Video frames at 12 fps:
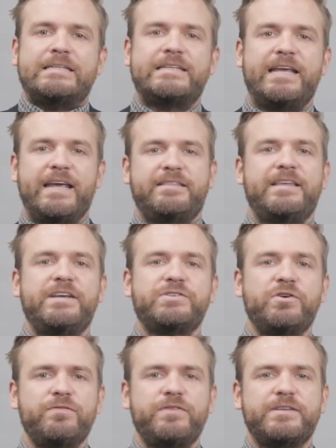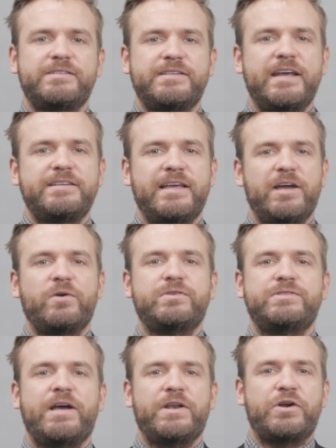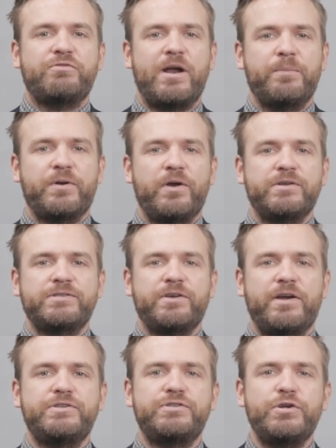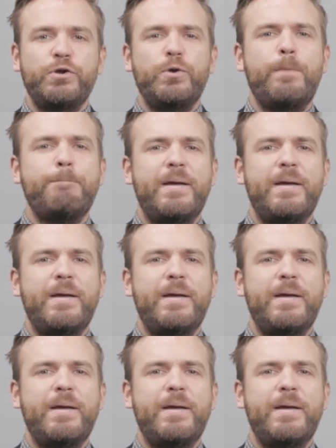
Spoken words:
To kick things off, state-held Saudi Aramco signed two